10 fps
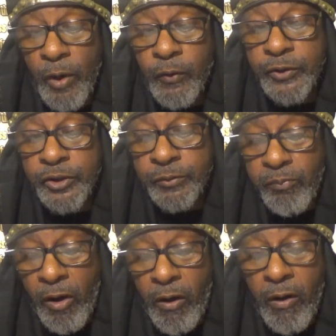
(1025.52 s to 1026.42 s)
both to
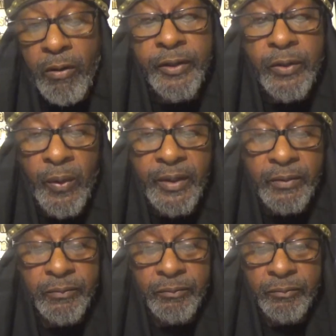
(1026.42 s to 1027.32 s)
small and great,
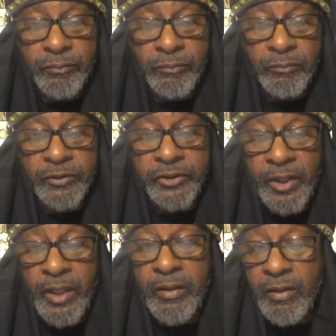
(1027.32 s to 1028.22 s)

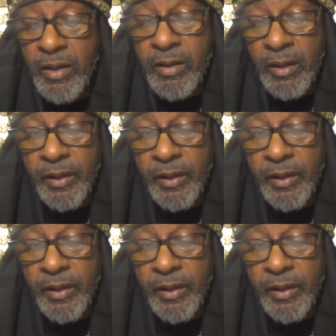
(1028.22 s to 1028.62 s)
saying none